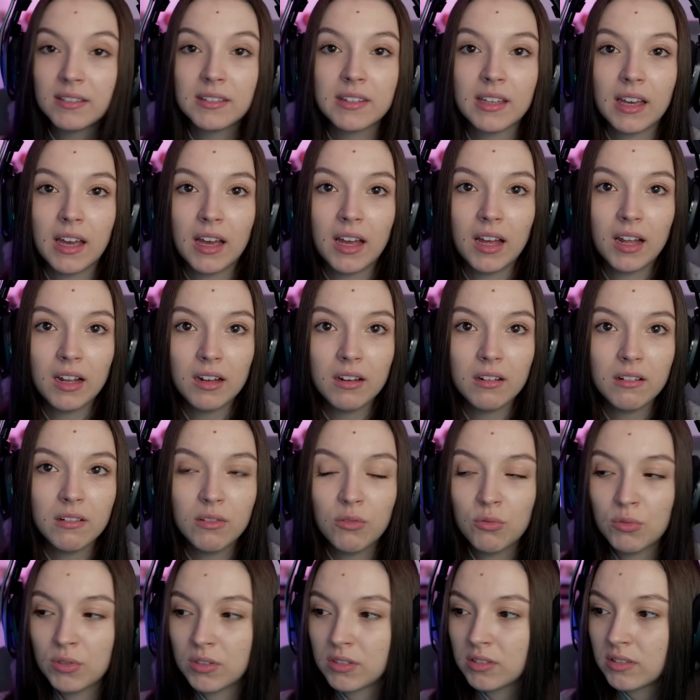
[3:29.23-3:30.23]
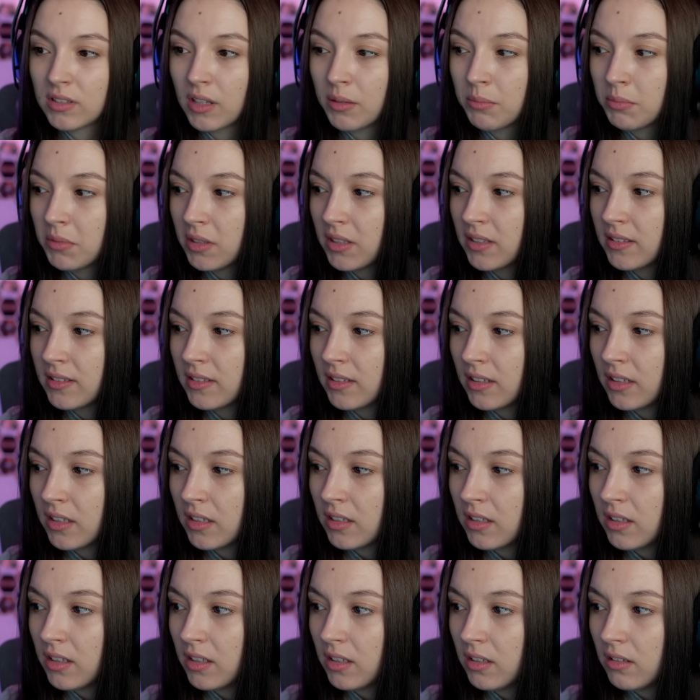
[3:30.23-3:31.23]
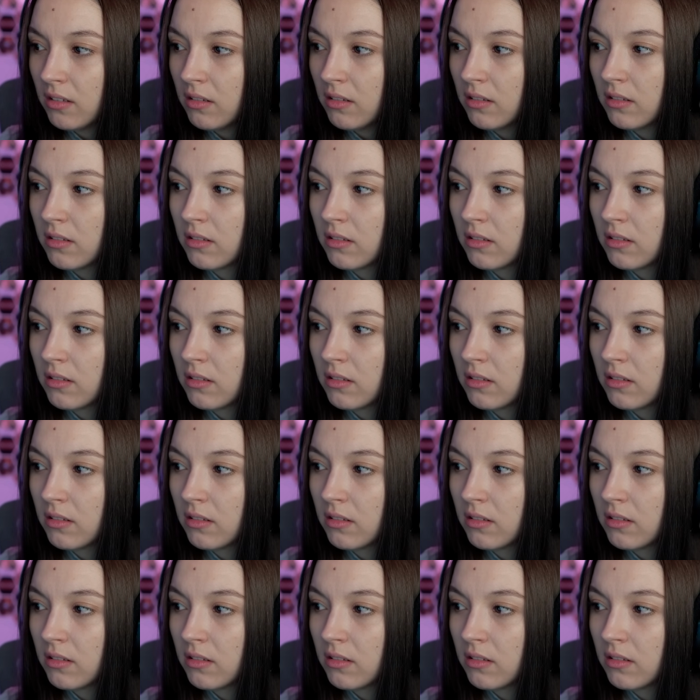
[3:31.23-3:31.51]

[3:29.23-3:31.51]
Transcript: tell where something is leaking.